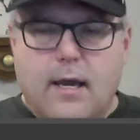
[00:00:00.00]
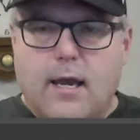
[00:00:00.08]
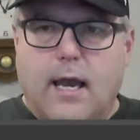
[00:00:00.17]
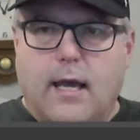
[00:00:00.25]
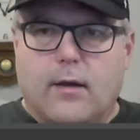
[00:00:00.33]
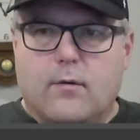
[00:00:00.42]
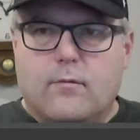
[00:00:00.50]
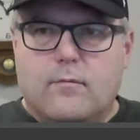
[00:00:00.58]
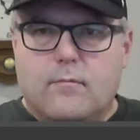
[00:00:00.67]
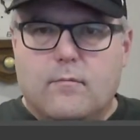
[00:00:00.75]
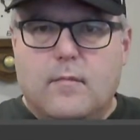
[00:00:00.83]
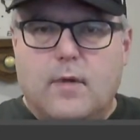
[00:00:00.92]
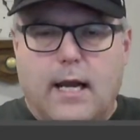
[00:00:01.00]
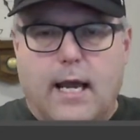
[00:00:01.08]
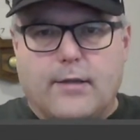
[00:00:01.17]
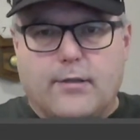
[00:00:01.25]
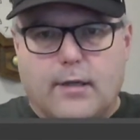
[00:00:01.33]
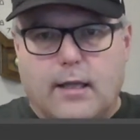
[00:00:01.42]
and it
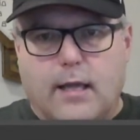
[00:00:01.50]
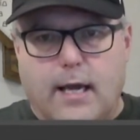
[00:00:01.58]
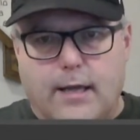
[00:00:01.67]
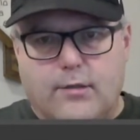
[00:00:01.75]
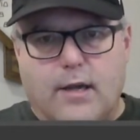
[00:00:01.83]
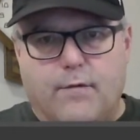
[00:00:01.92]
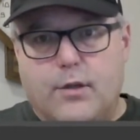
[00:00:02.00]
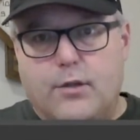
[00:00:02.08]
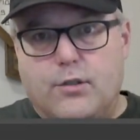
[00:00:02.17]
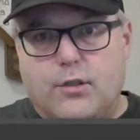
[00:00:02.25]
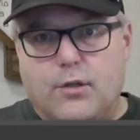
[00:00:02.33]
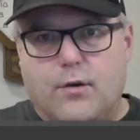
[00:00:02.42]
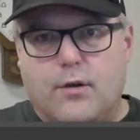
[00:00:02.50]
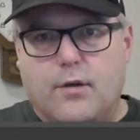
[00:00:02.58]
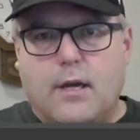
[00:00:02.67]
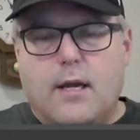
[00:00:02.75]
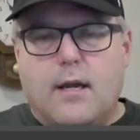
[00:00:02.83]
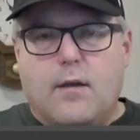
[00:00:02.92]
has a client software, the student,
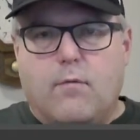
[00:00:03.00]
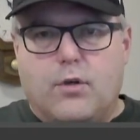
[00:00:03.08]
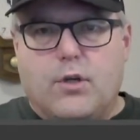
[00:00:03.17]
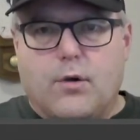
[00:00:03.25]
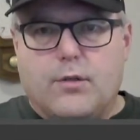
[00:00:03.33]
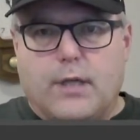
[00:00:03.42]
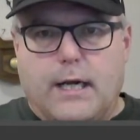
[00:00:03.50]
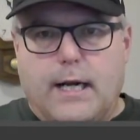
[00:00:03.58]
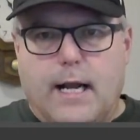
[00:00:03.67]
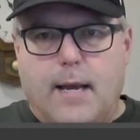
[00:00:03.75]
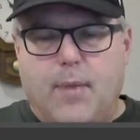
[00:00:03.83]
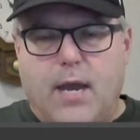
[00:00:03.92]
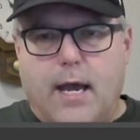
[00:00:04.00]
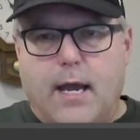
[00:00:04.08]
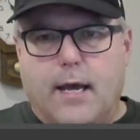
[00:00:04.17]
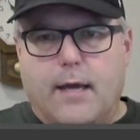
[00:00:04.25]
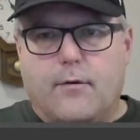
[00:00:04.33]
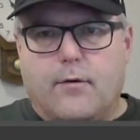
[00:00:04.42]
which goes on an
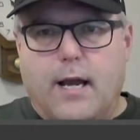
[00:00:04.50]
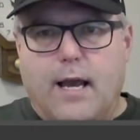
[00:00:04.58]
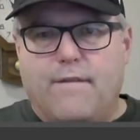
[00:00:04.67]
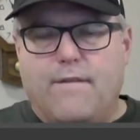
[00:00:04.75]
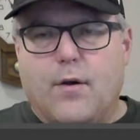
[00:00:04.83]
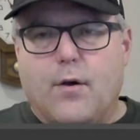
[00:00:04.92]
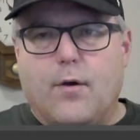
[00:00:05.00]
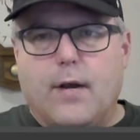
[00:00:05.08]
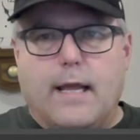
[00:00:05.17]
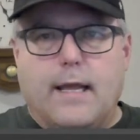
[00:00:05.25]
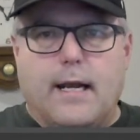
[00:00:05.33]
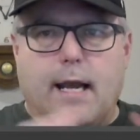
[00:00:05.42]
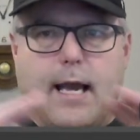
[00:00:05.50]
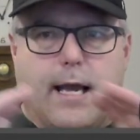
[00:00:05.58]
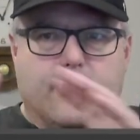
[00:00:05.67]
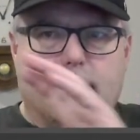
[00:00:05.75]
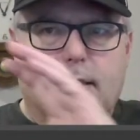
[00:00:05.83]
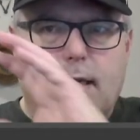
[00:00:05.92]
iPad or an iPhone, and then it
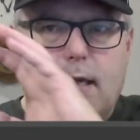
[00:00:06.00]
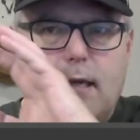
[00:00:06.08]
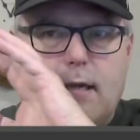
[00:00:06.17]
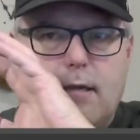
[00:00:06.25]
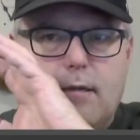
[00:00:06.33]
has the